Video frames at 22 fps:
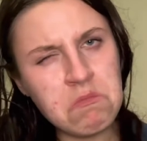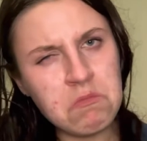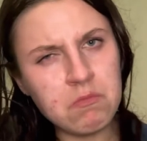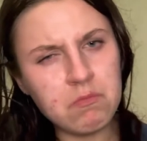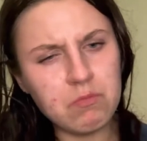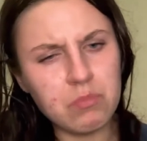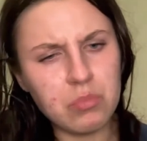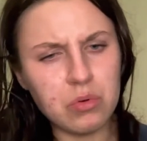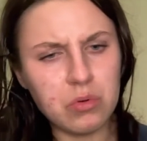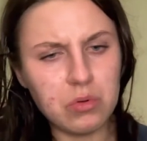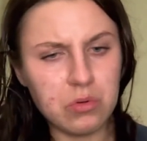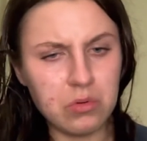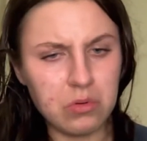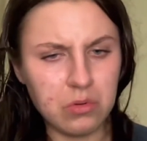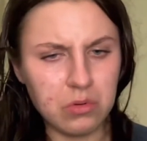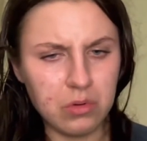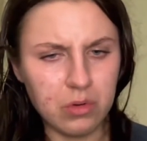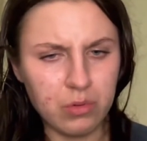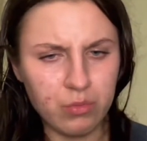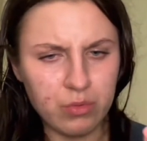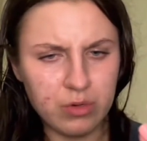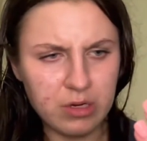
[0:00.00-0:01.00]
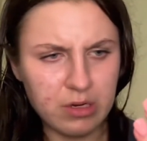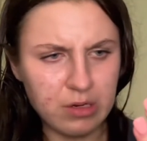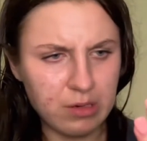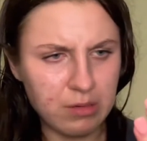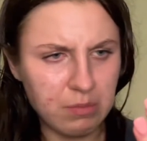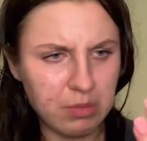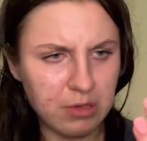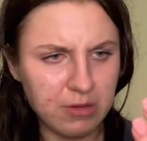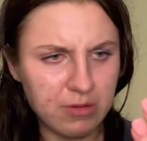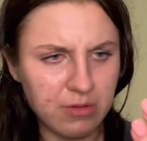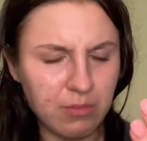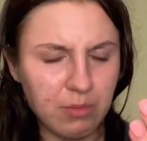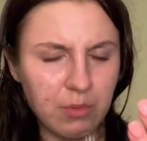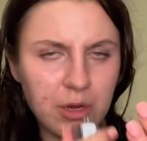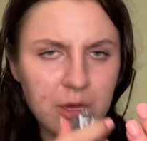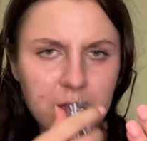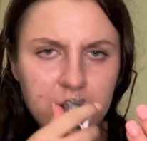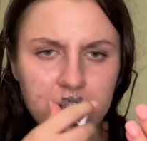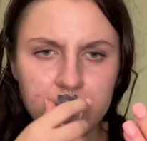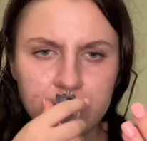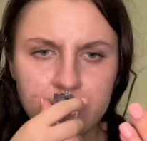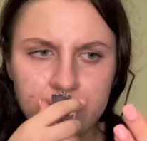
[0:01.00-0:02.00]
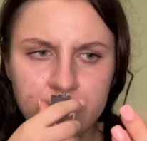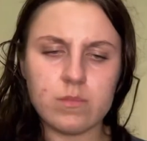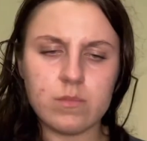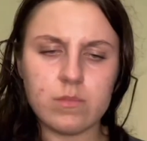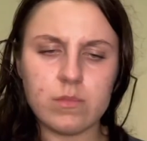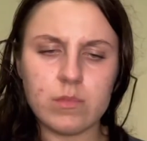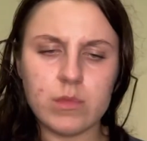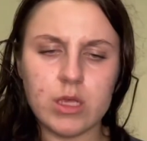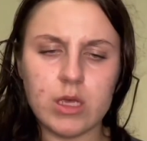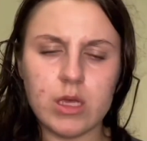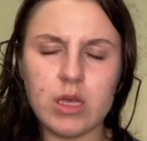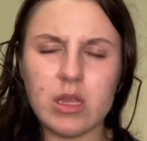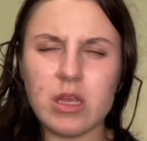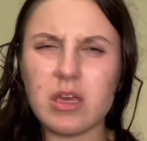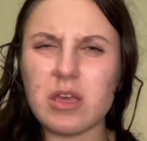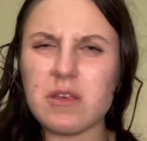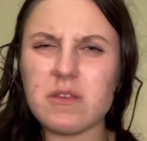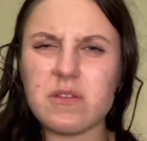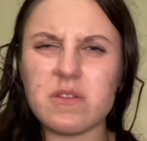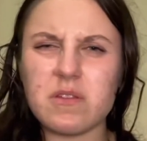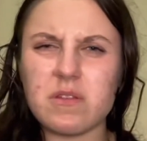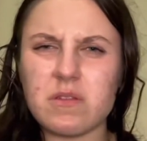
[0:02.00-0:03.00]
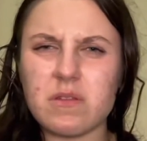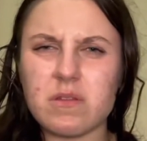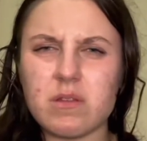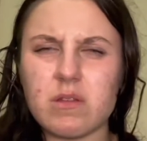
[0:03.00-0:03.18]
Boo, I wanted it to be a spray. And I guess this